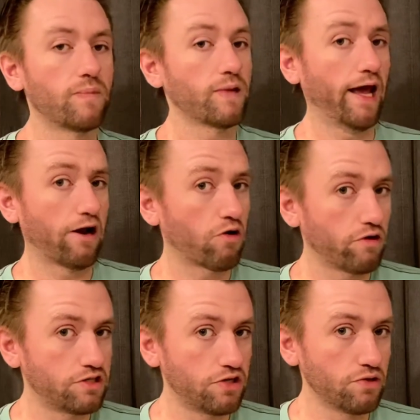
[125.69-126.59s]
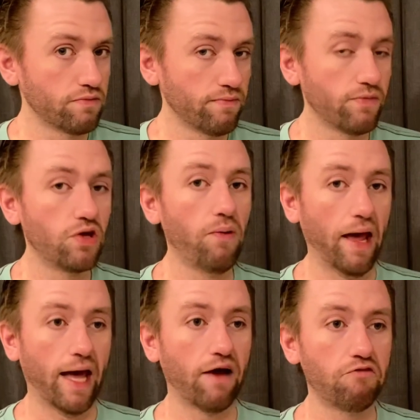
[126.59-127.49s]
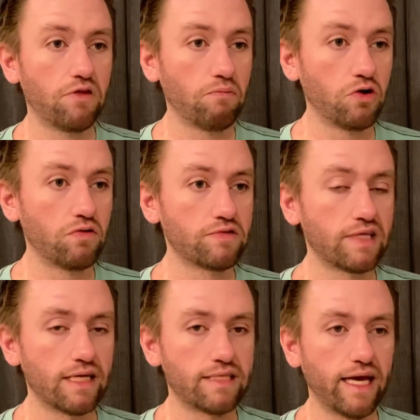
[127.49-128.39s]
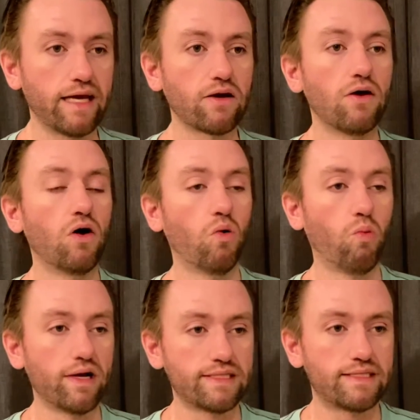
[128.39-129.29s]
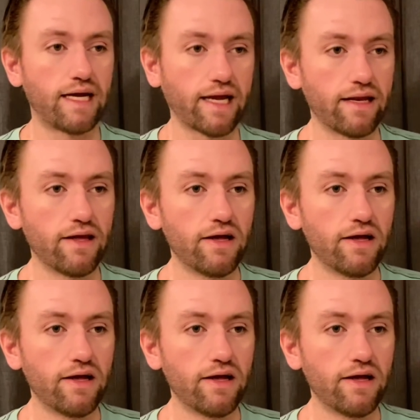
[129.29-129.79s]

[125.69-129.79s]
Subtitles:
Category 2, you have the moves that take 1 second.